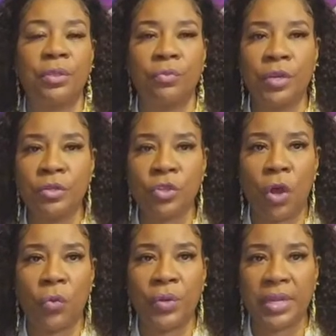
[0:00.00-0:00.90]
Real
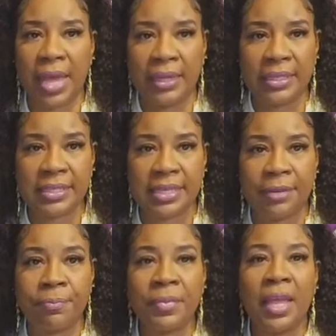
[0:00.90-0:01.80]
Talk with
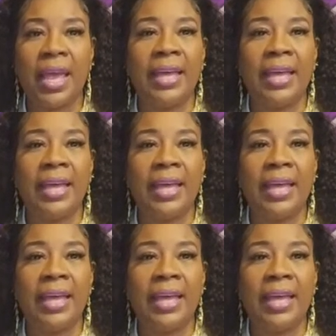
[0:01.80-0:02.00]
Ellasin.